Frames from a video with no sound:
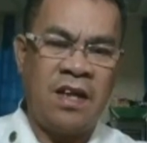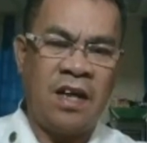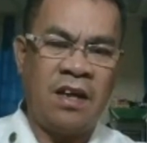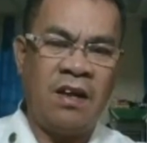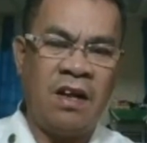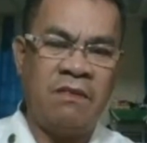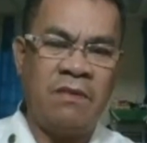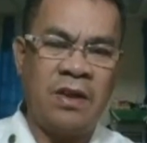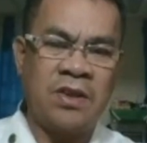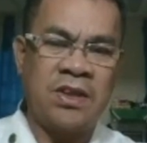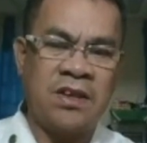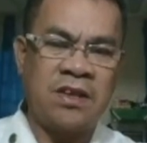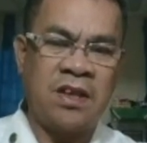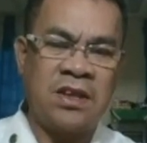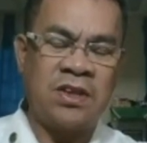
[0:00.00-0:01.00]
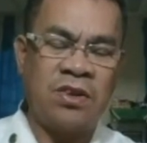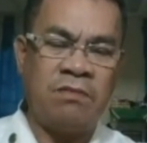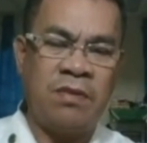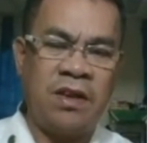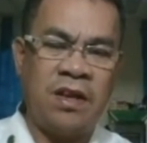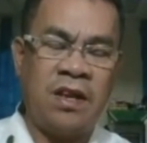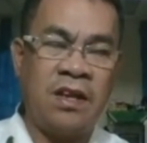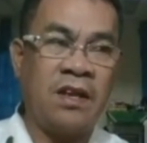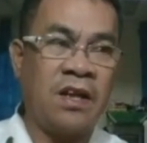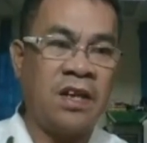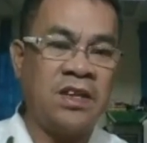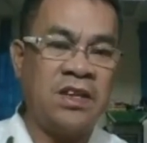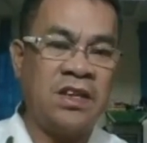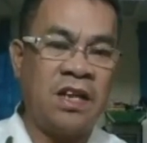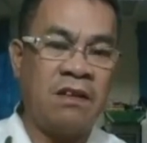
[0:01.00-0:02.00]
angular velocity should be in
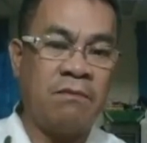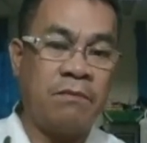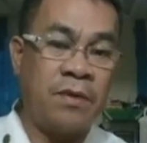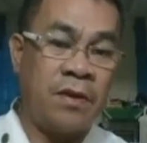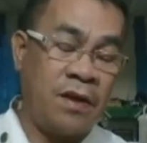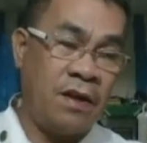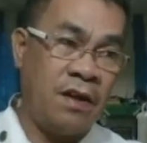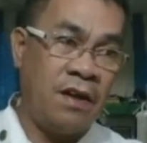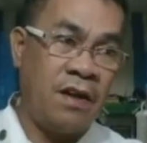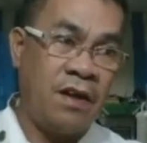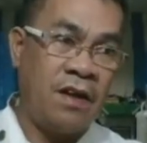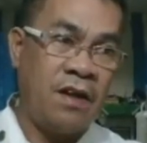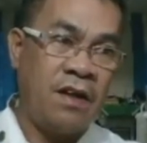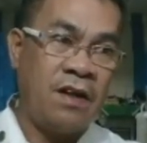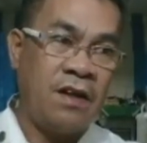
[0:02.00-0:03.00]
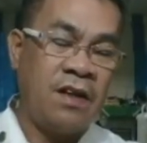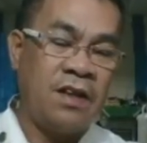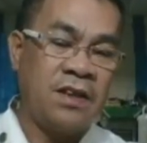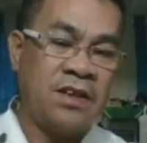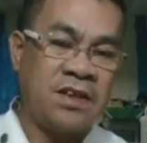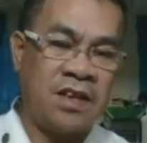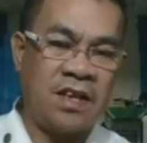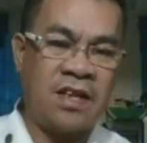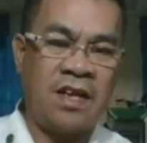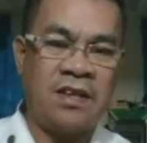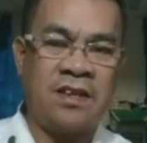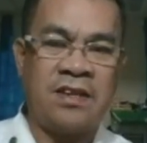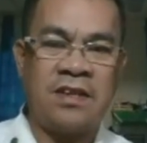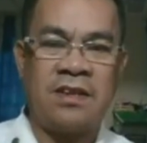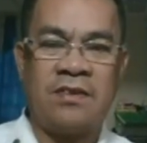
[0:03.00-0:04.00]
radian per
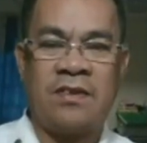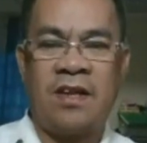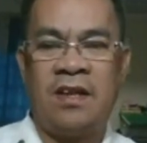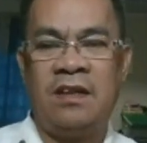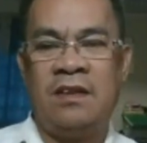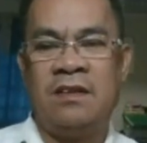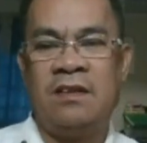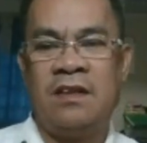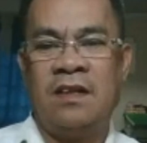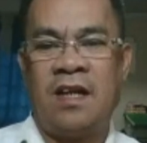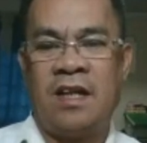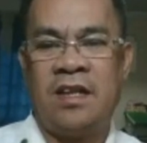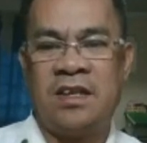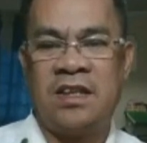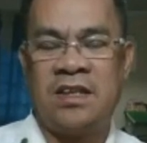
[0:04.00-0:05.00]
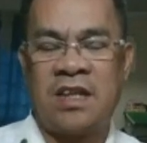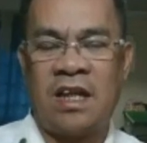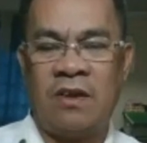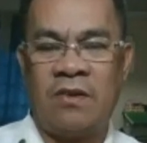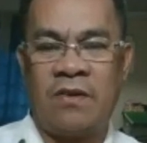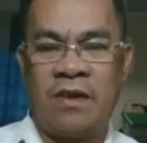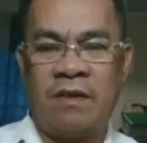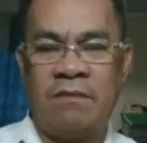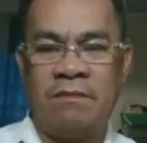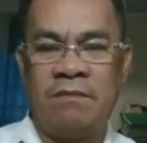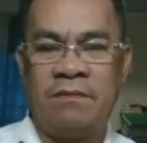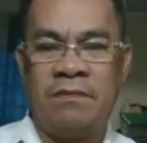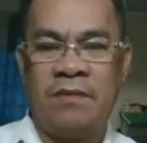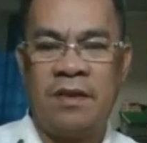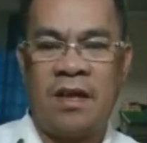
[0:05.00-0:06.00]
seconds. Okay, and this is kilogram,
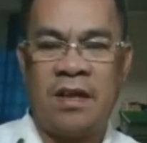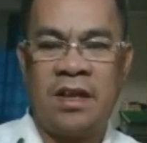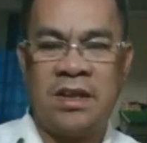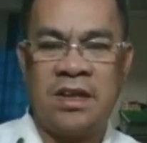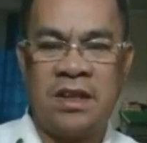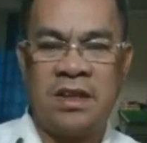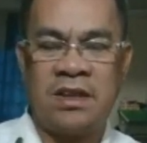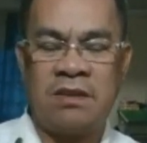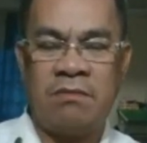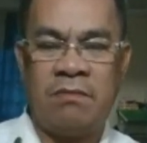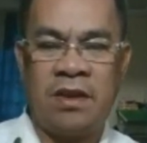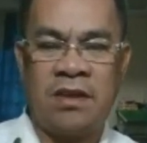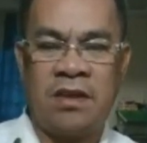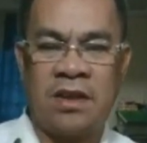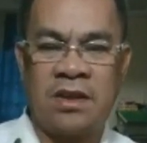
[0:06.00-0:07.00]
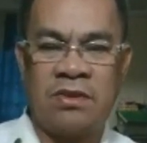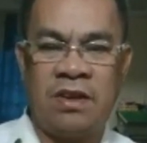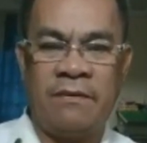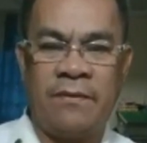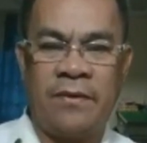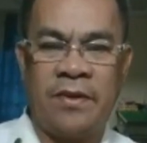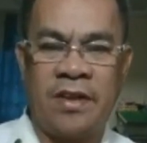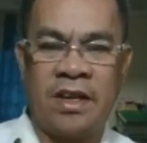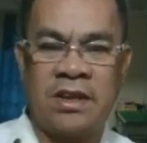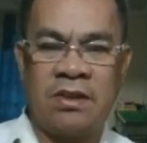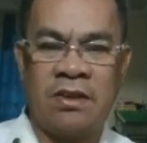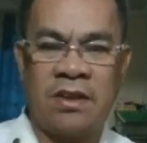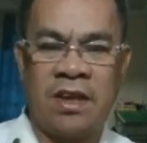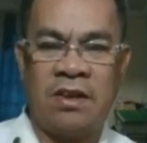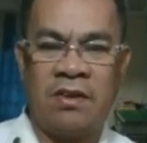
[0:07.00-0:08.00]
and this is meter. So therefore, the
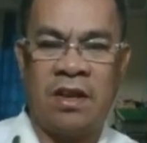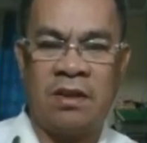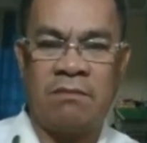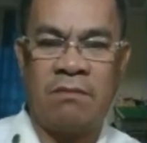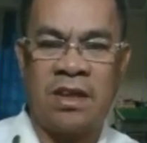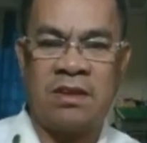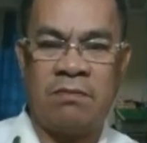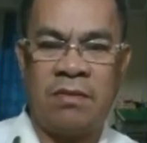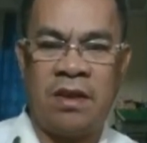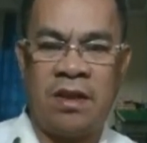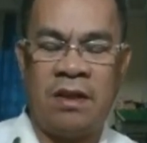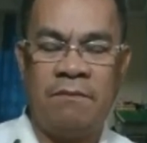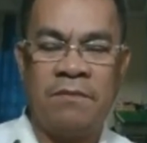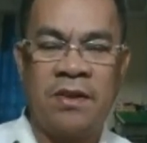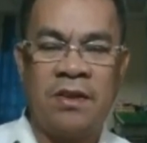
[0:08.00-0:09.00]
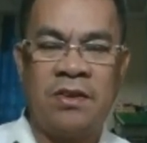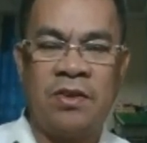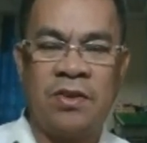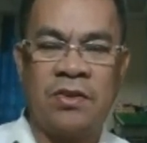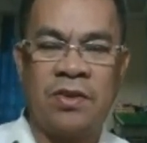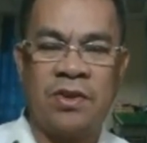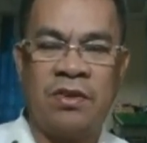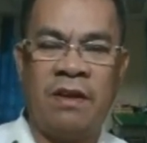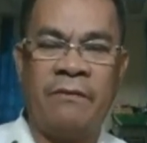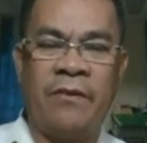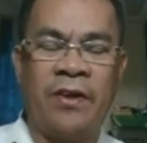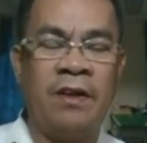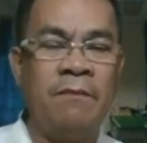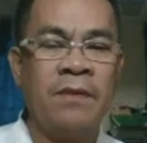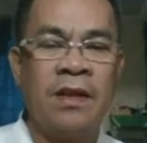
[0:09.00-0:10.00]
resulting unit must be Newton. So
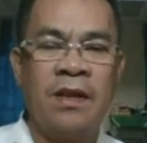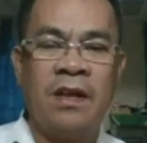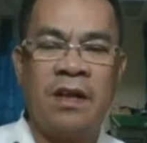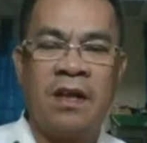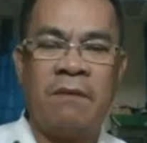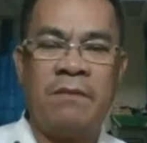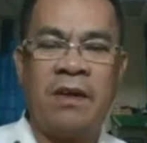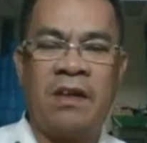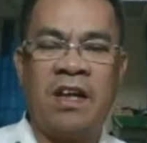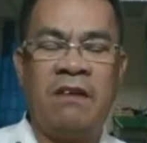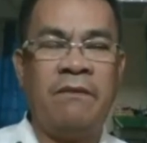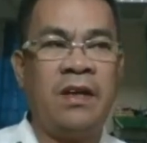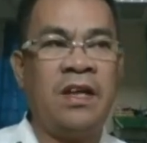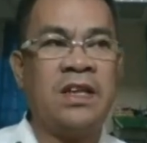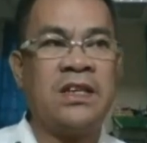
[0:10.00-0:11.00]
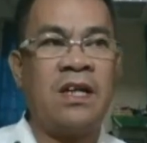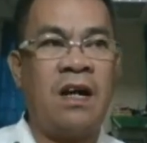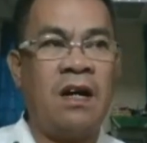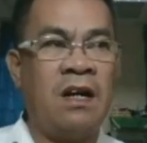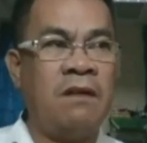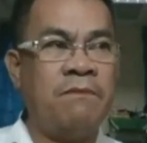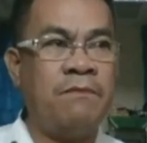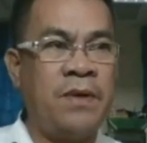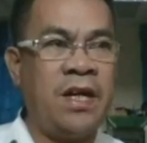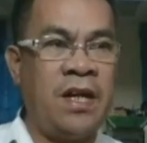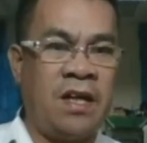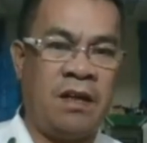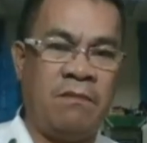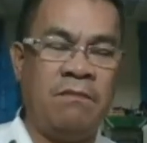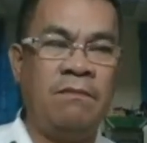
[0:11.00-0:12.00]
therefore, if the given is
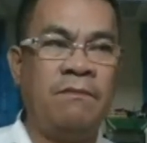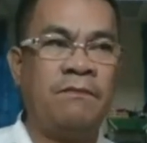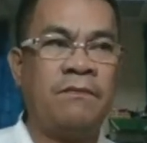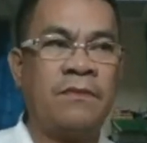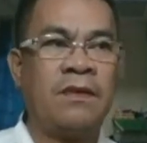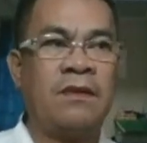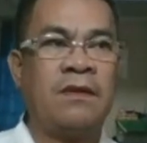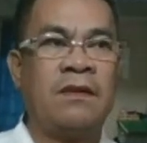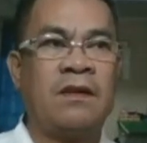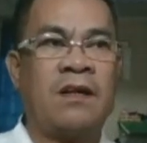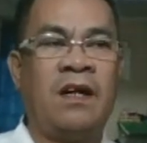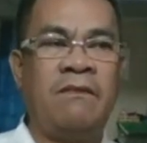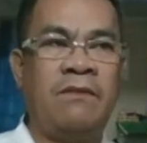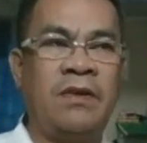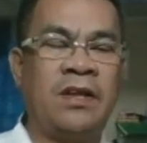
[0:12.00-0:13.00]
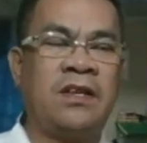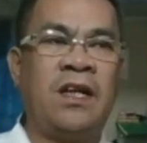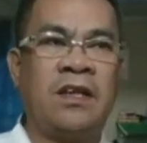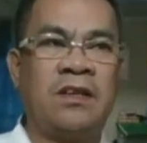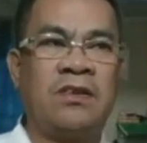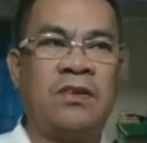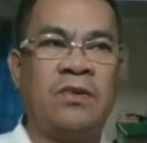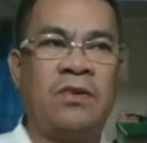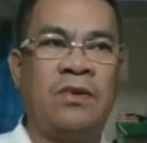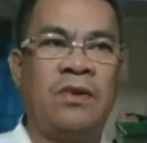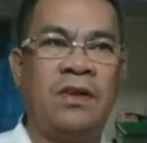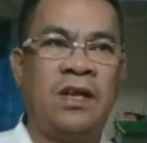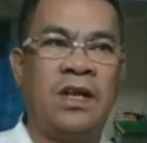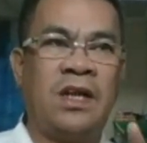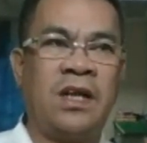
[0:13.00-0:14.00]
RPM, convert that to
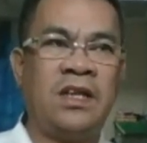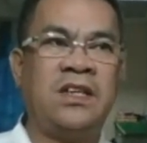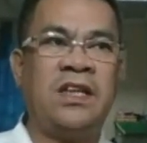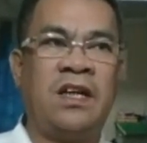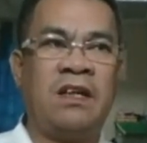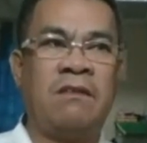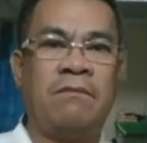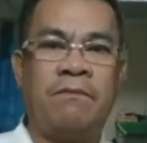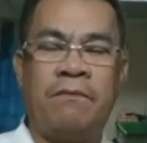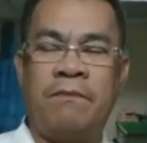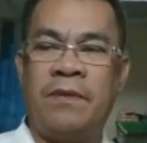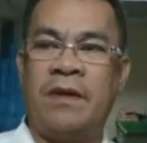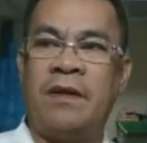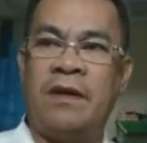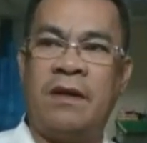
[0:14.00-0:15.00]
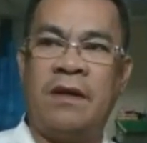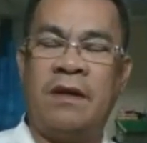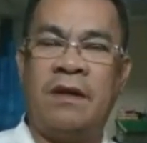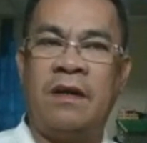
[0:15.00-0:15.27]
radian per